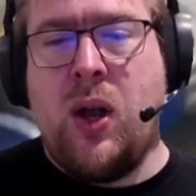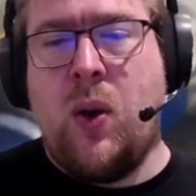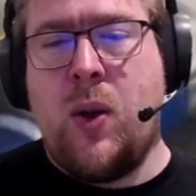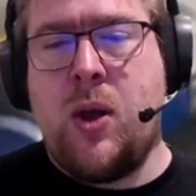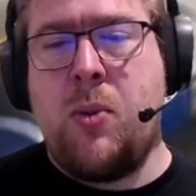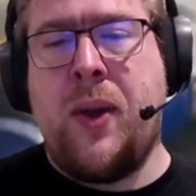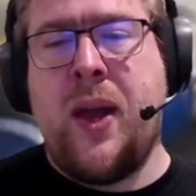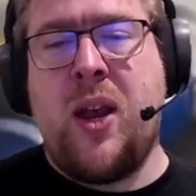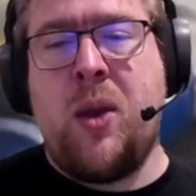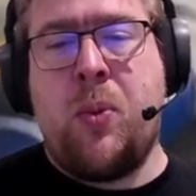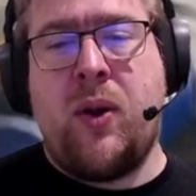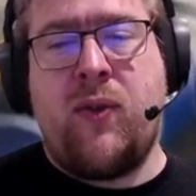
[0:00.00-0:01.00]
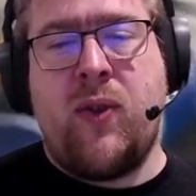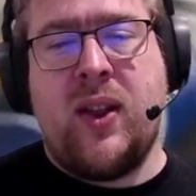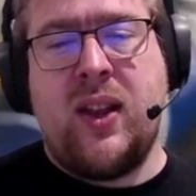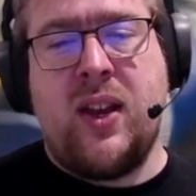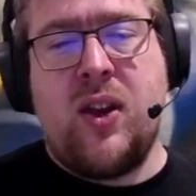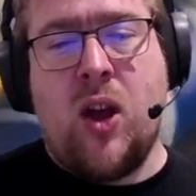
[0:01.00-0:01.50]
When you play it, you put a
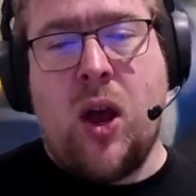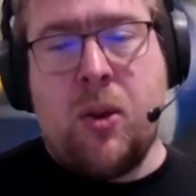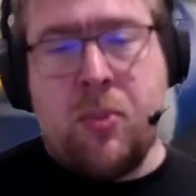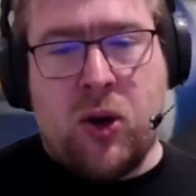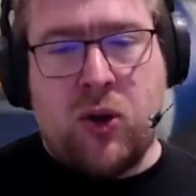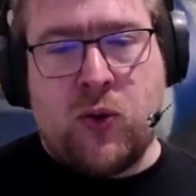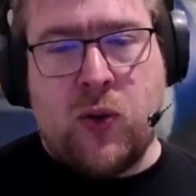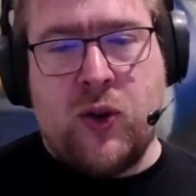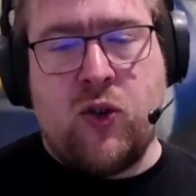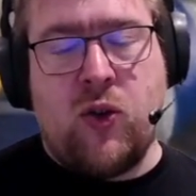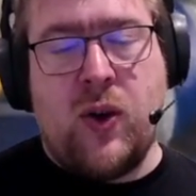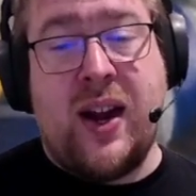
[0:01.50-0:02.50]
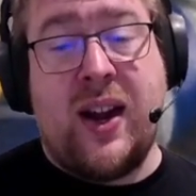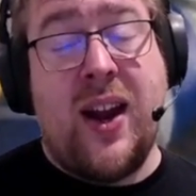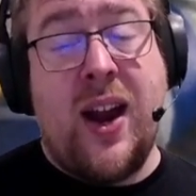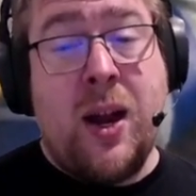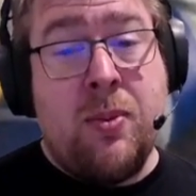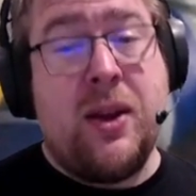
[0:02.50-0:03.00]
friendly non-Mars creature and an
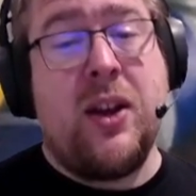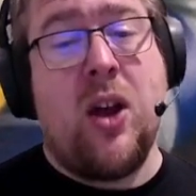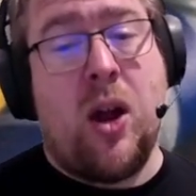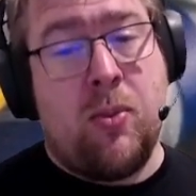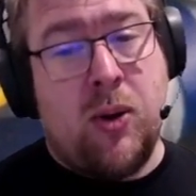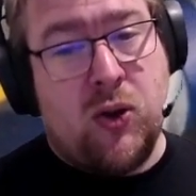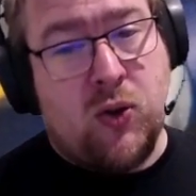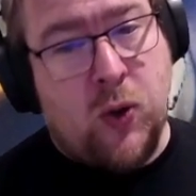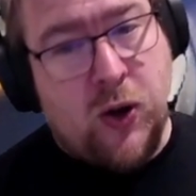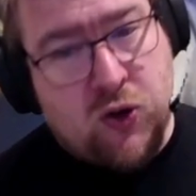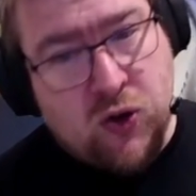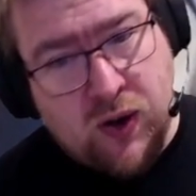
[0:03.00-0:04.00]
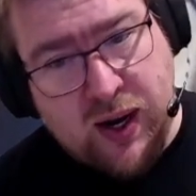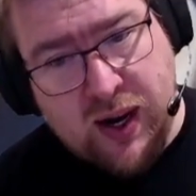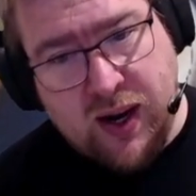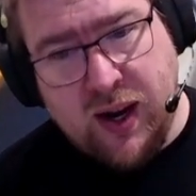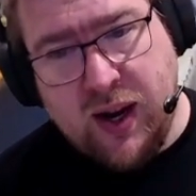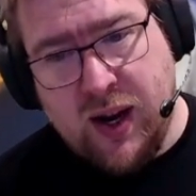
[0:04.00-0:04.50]
enemy non-Mars creature
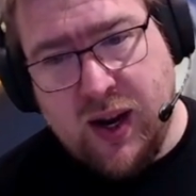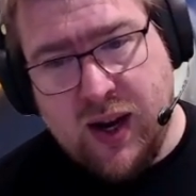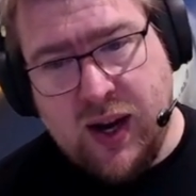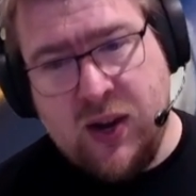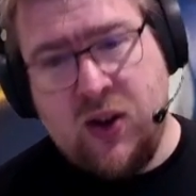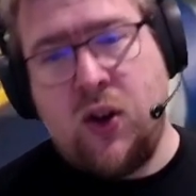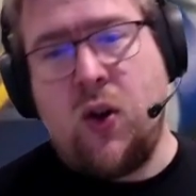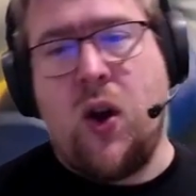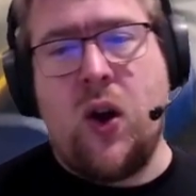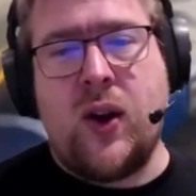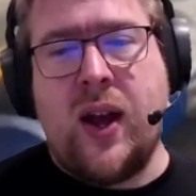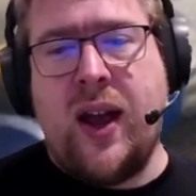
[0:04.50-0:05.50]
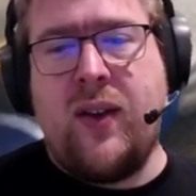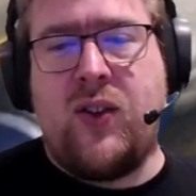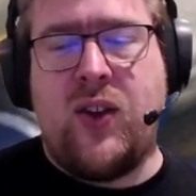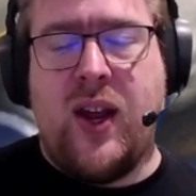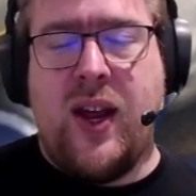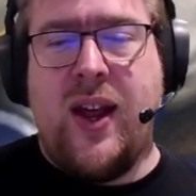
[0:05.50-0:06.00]
into your archives.